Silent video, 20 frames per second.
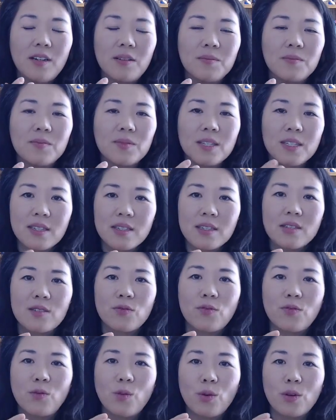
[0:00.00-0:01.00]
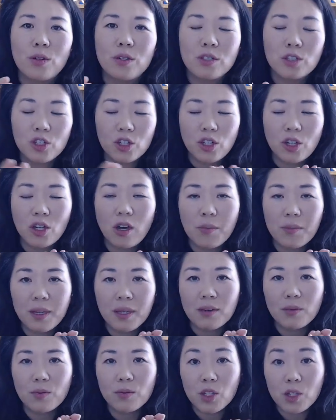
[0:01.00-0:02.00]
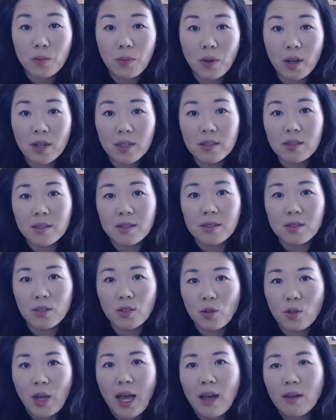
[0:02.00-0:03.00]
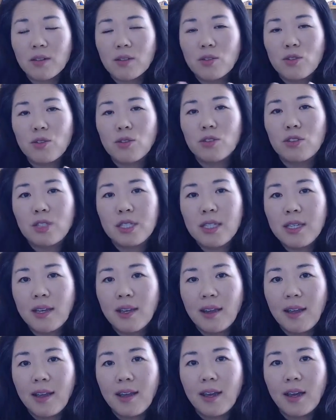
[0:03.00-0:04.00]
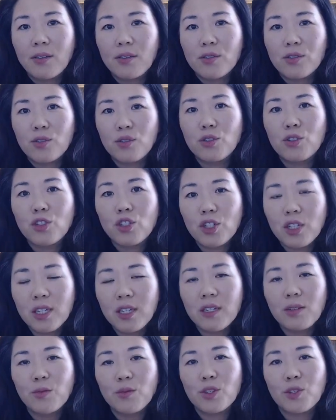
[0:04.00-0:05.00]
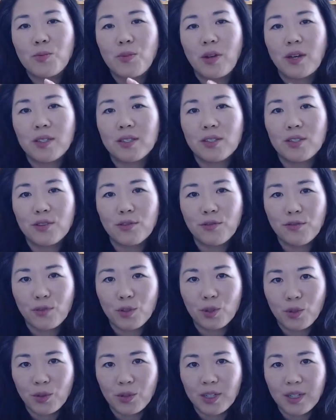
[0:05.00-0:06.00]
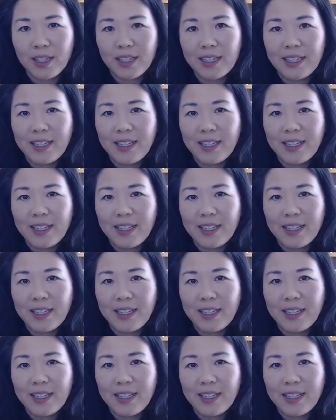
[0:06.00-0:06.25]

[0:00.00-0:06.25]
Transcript: This is for genomic response. So how does your DNA, how does your gene response to food?